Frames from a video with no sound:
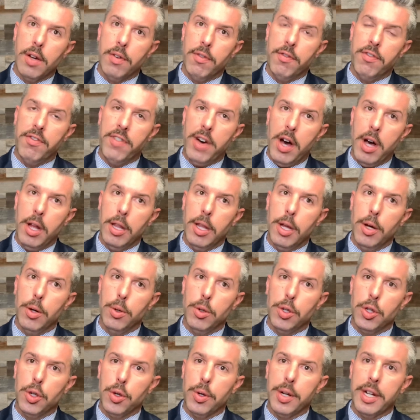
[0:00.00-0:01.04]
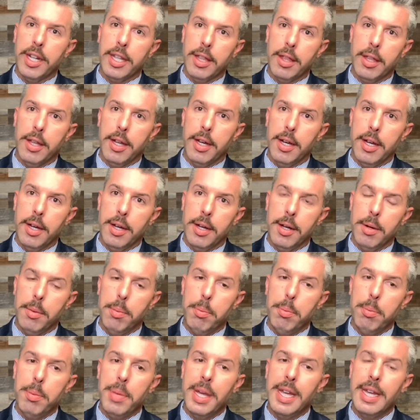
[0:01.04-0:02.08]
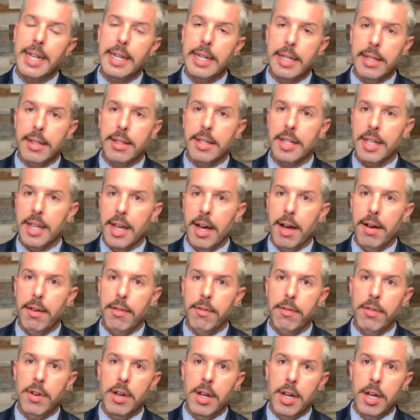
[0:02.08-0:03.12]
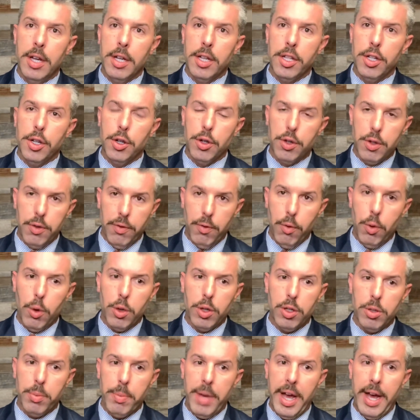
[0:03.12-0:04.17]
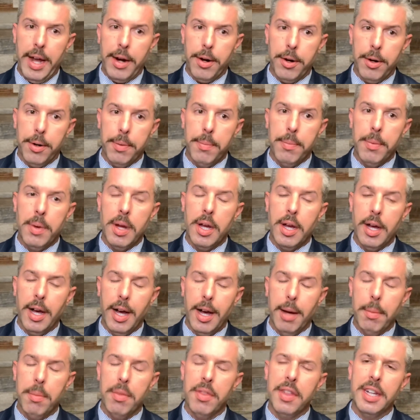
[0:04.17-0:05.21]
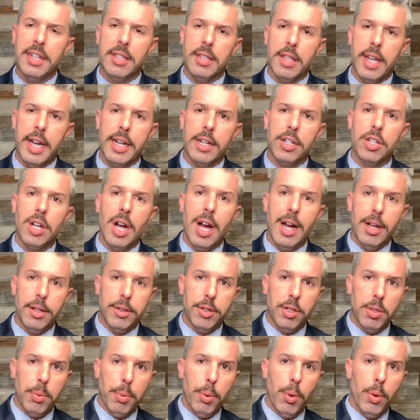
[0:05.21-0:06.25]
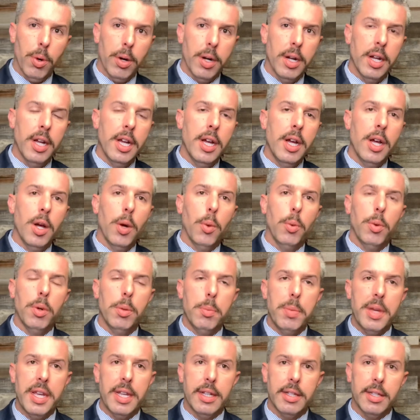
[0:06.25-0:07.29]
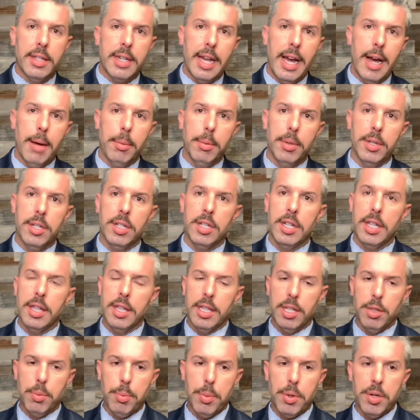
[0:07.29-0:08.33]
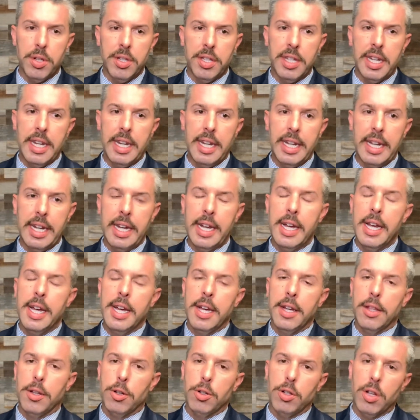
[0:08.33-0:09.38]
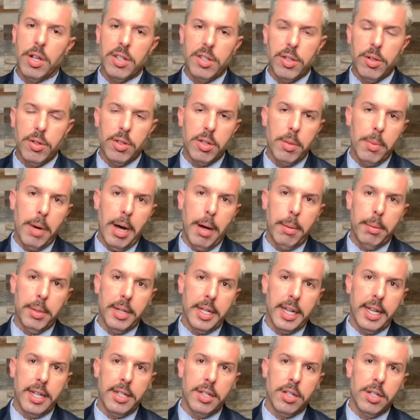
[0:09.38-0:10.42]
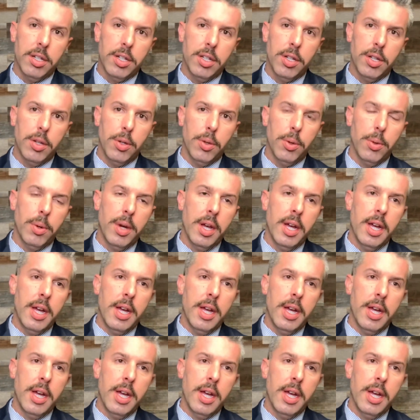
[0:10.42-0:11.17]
follow during the pendency of your divorce matter. Things like child support would be established at this proceeding. There's also some obligation to